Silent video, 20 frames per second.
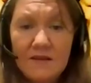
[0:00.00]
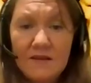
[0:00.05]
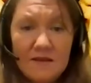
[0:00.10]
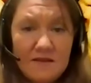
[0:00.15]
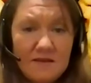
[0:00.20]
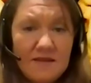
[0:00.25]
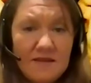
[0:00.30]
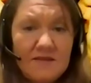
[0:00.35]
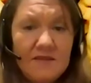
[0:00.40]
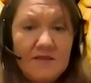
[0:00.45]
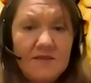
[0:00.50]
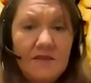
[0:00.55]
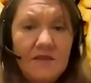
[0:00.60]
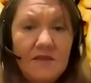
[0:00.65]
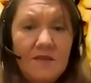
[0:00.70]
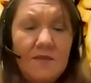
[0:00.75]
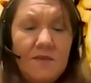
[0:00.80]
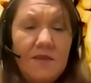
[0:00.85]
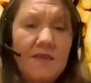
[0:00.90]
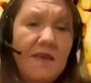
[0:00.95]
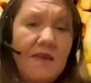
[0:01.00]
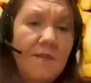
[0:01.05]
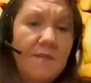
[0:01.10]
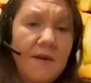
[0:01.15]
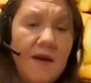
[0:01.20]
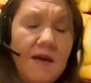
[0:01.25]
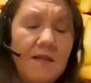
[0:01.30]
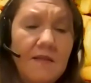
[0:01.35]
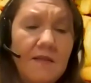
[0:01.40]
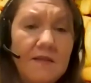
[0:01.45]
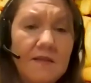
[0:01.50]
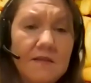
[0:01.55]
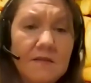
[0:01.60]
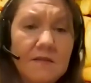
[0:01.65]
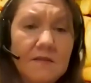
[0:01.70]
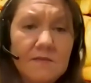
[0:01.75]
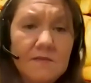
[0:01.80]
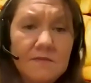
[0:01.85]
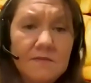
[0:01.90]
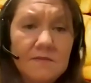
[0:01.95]

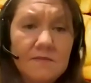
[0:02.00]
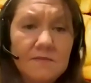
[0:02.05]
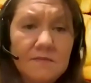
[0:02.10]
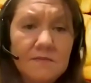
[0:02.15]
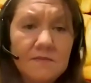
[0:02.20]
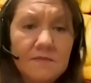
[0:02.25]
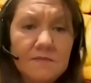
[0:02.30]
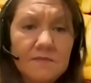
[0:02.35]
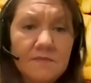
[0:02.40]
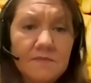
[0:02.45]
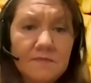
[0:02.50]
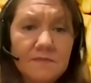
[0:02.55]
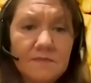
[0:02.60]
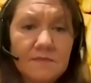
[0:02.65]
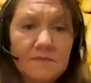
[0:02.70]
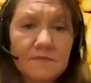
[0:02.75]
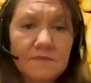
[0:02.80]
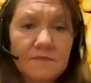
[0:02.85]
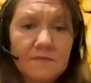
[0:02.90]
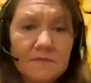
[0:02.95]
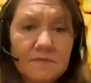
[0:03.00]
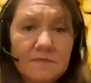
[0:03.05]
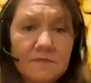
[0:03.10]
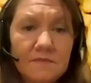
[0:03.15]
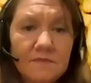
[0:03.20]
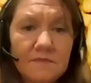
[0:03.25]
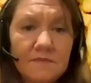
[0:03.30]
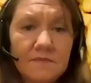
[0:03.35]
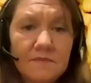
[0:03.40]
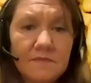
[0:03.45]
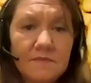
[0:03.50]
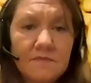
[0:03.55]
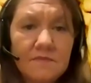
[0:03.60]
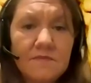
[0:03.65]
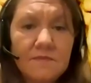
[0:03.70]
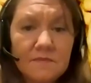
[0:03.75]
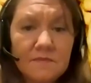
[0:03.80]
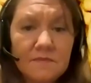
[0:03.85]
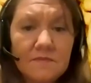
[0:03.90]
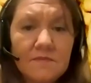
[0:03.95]

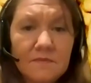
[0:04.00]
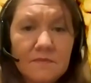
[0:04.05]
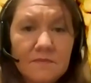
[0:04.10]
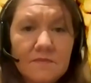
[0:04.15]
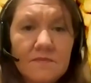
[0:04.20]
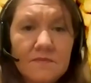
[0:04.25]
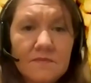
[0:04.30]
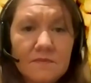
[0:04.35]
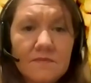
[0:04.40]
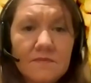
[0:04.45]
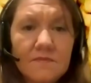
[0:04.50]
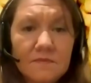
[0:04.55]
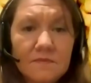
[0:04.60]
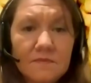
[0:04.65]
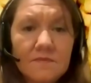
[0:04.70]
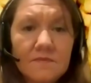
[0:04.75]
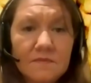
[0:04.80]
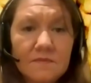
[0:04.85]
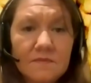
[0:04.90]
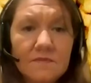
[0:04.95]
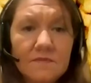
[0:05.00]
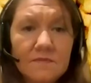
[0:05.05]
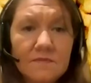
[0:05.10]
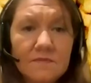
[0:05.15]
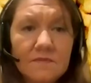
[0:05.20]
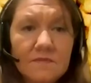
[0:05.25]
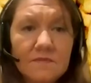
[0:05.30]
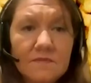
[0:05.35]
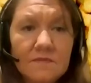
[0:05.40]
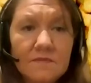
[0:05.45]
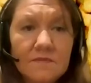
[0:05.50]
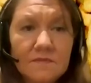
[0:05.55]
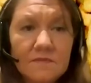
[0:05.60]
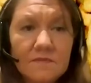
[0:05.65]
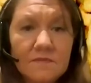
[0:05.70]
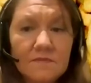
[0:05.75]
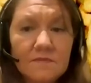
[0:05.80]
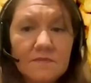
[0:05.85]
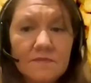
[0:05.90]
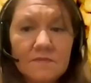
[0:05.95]
[no speech]